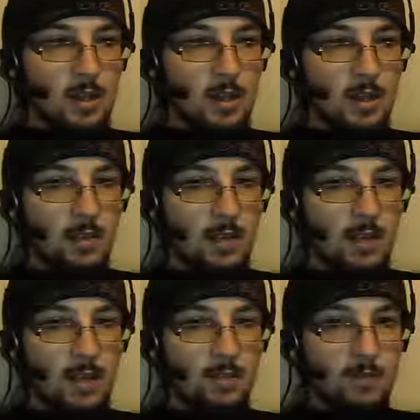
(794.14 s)
They
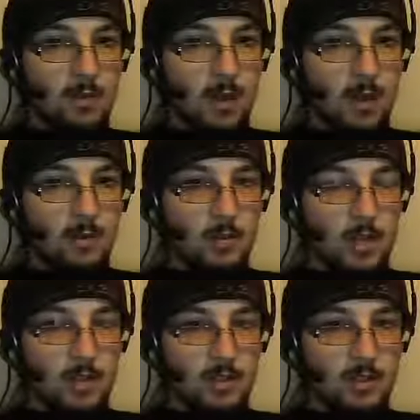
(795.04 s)
don't give direct
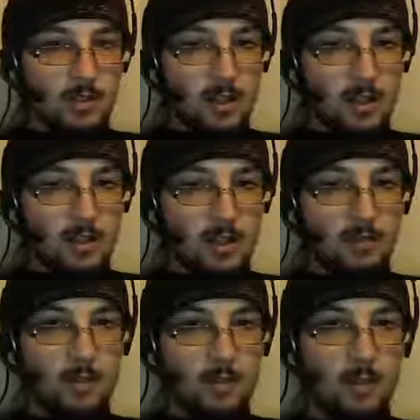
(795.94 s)
quotations a lot of
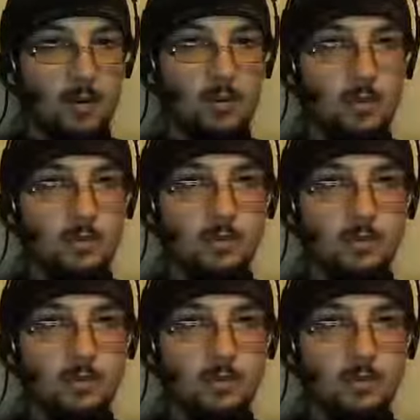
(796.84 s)
times. So,